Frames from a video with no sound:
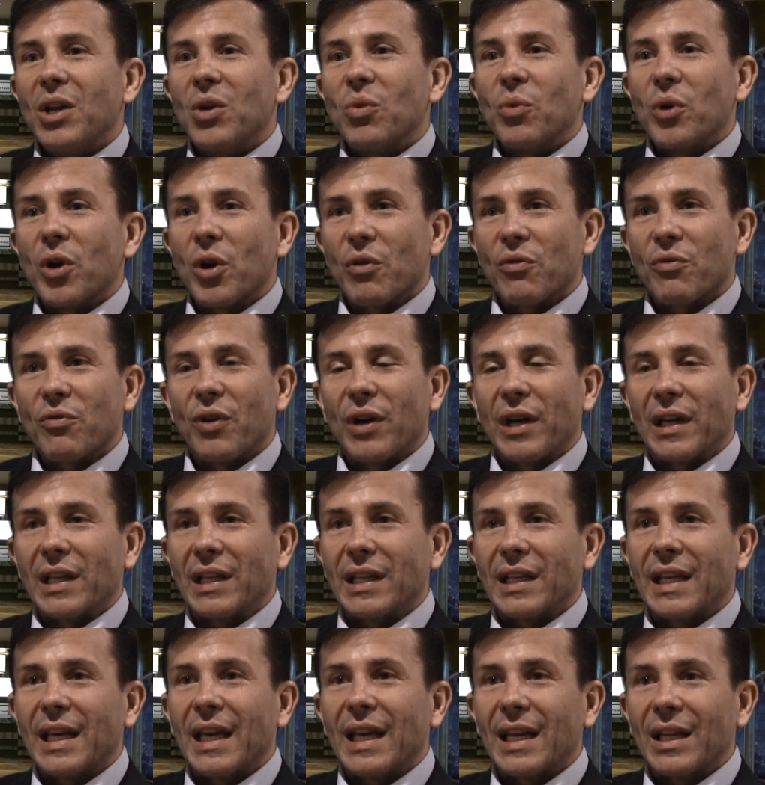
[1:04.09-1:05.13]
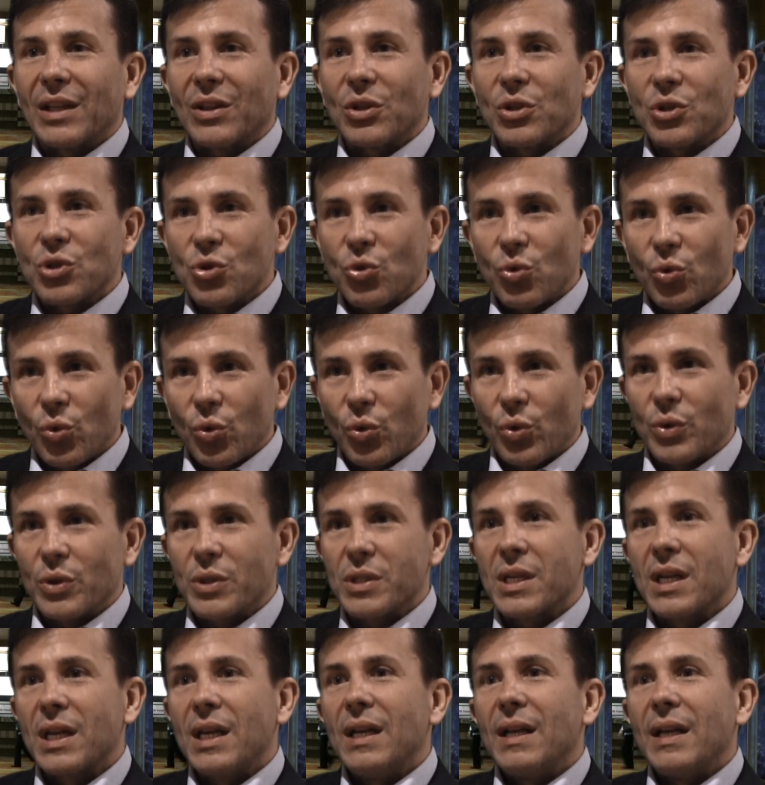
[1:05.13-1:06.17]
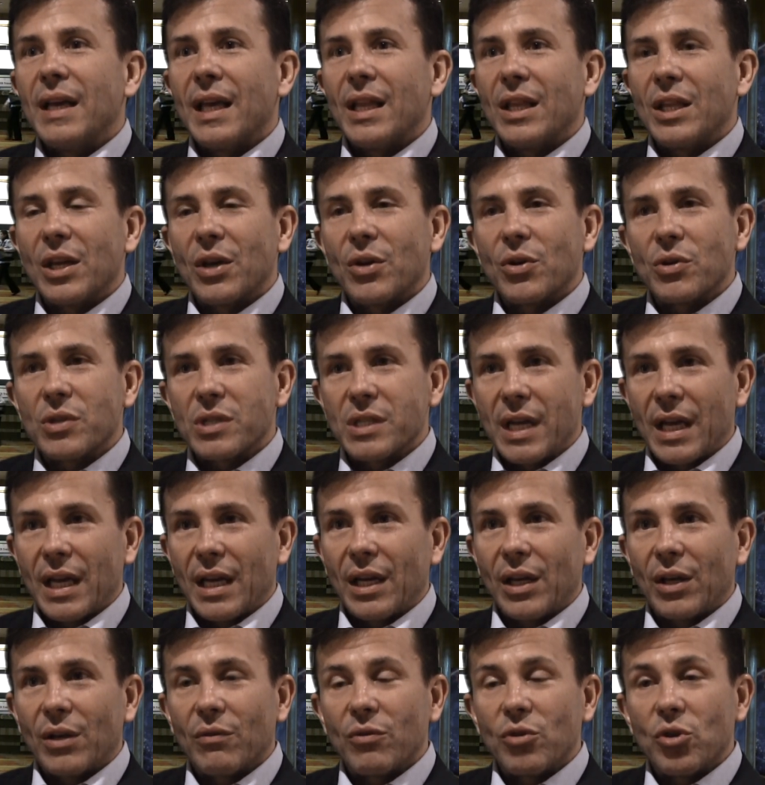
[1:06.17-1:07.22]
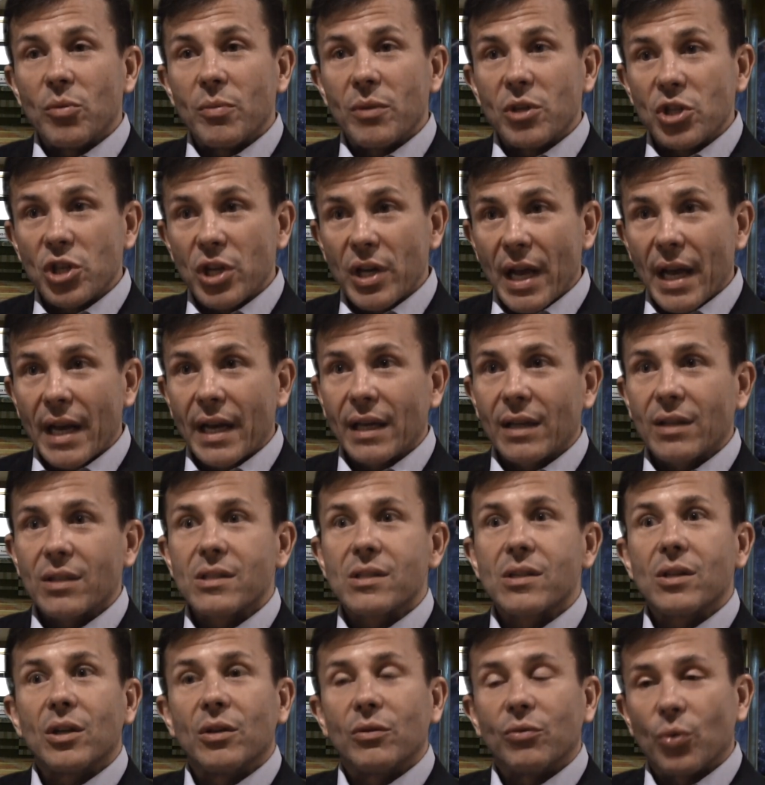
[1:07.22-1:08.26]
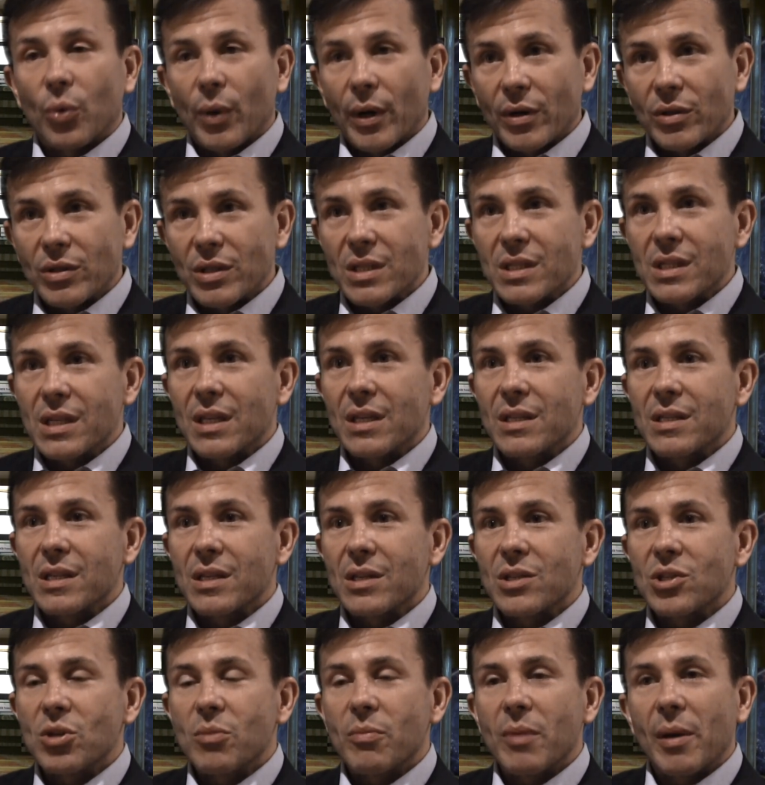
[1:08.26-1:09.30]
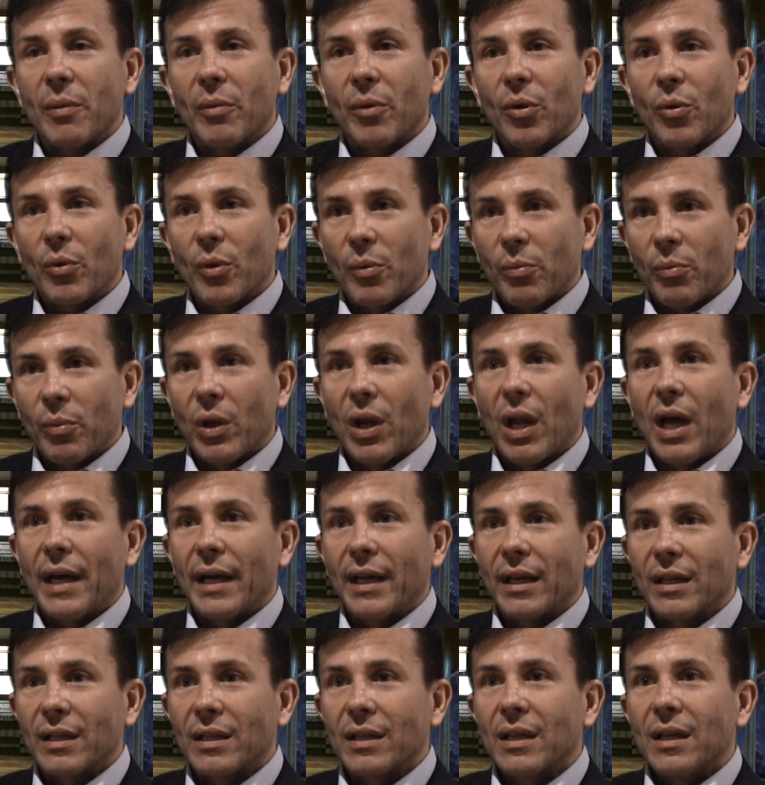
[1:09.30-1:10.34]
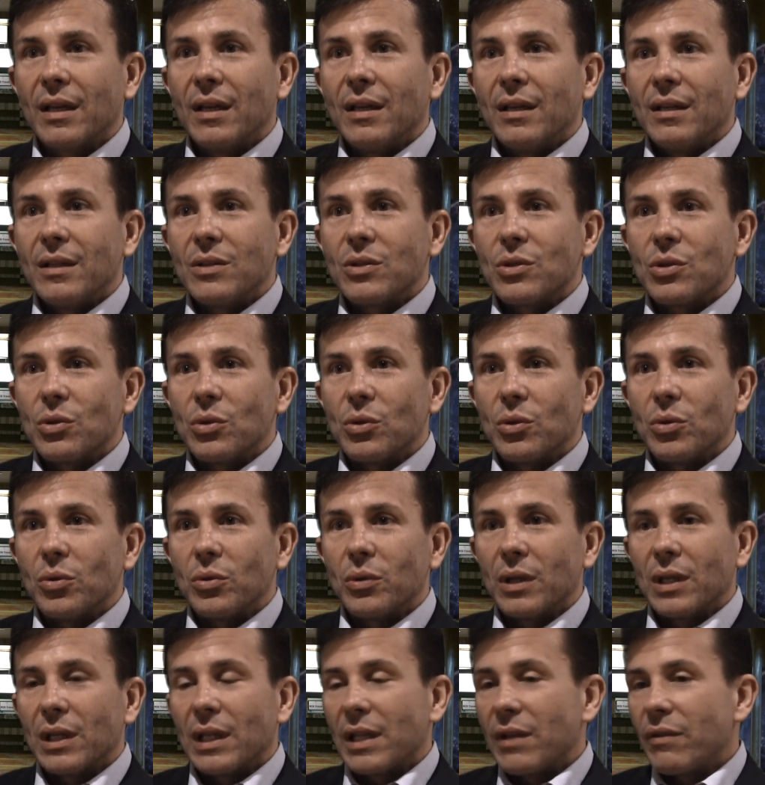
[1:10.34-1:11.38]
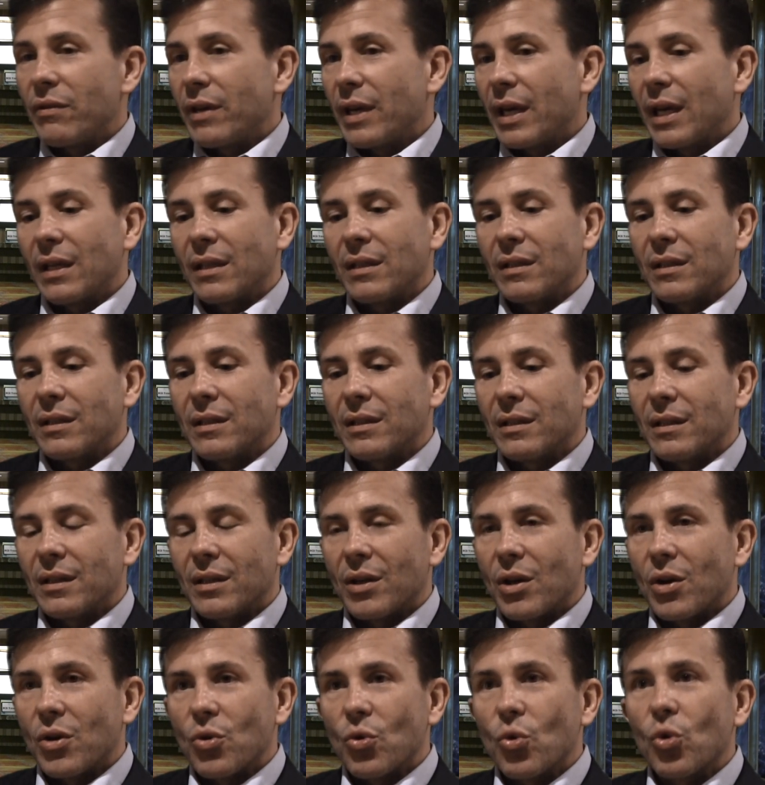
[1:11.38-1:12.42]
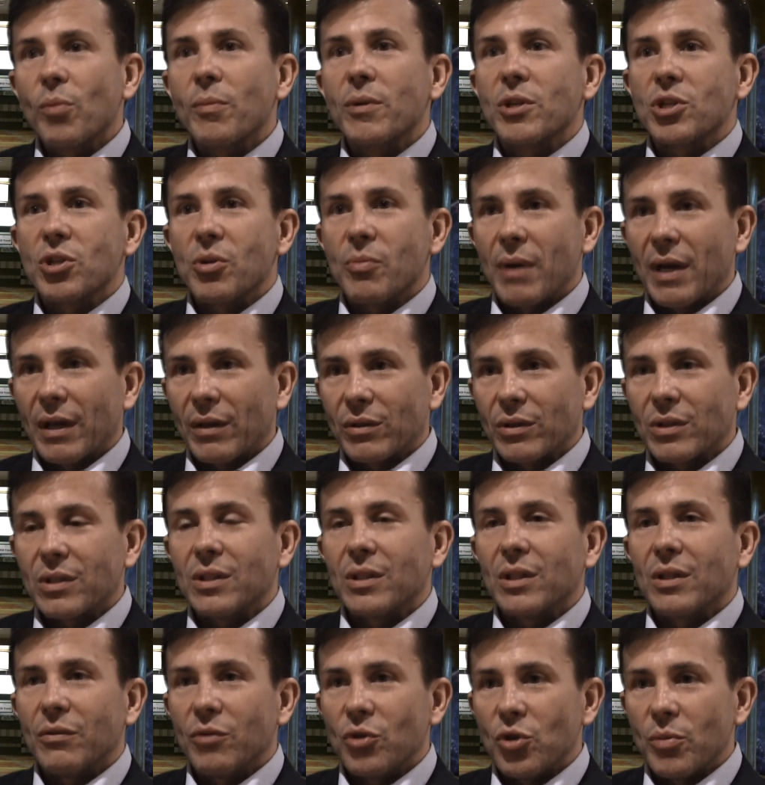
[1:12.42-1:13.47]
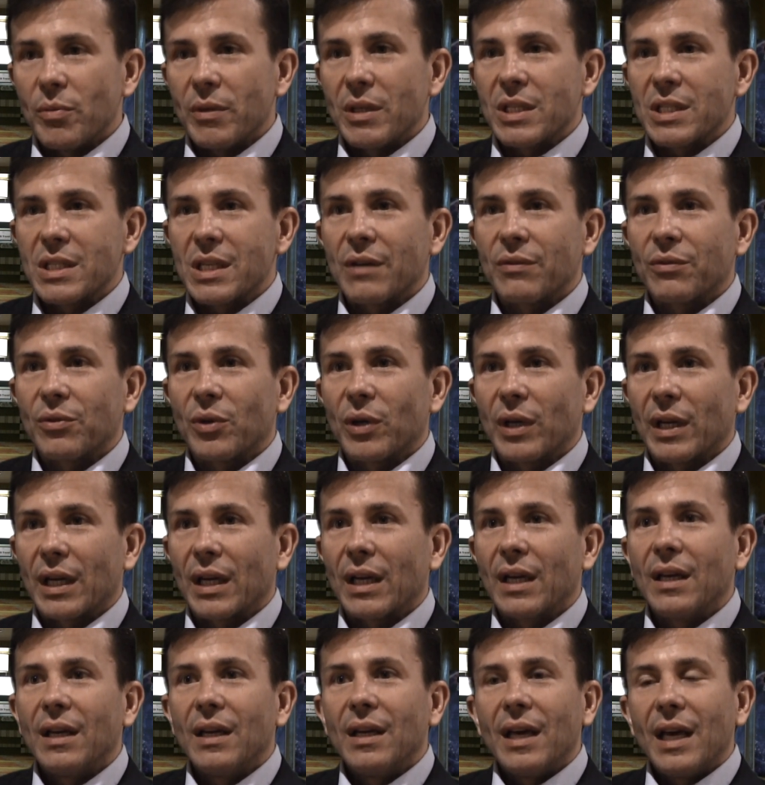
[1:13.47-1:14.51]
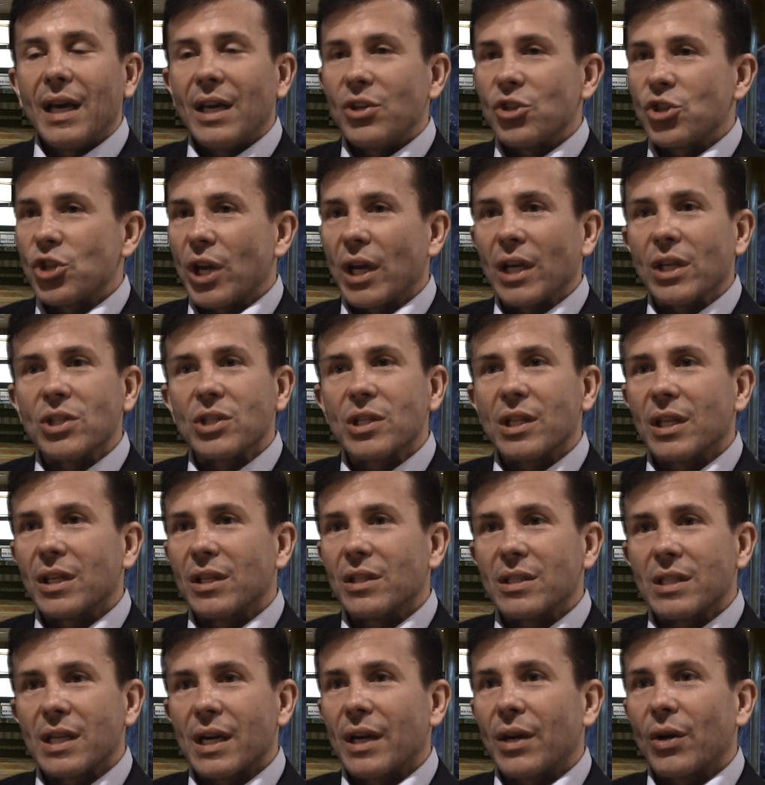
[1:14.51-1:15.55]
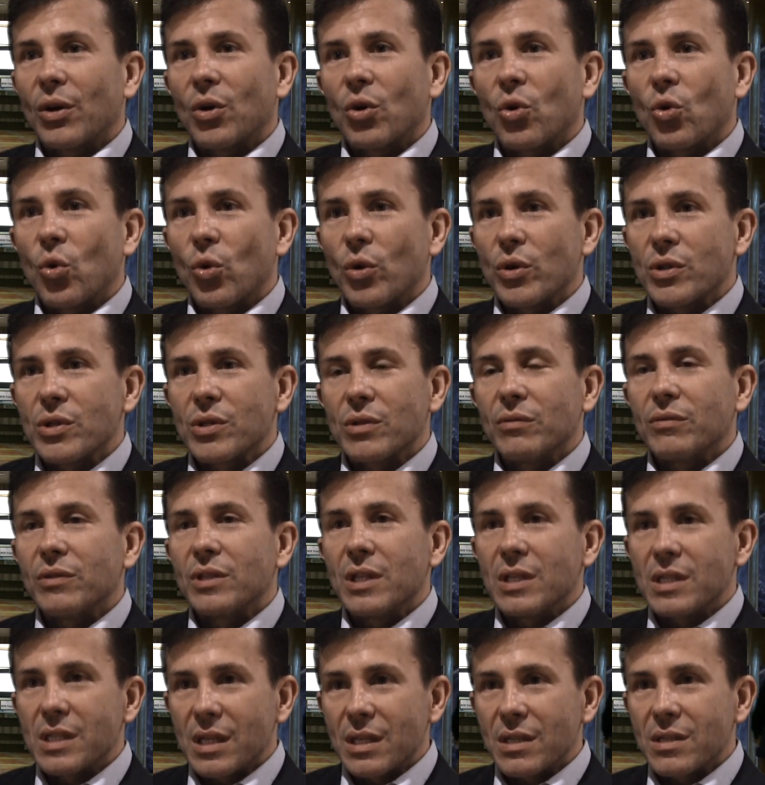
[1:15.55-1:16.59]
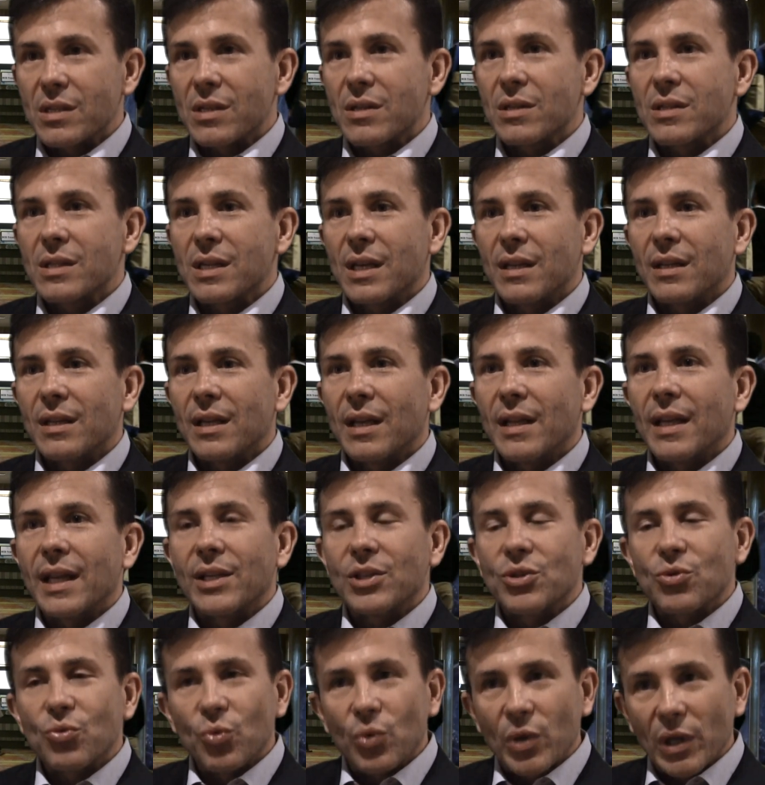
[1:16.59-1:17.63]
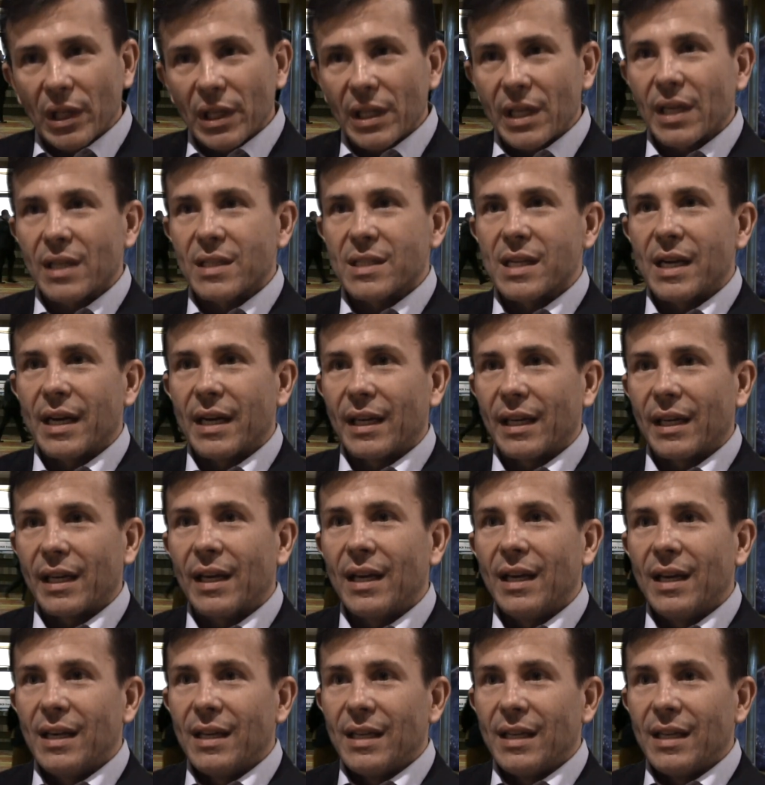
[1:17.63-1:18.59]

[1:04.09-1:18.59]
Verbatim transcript: we are finally getting the tools and the understanding of human genetics, of rare diseases, to be able to apply it to alleviate an enormous amount of human suffering and change the entire course of diseases. And, and that's really exciting.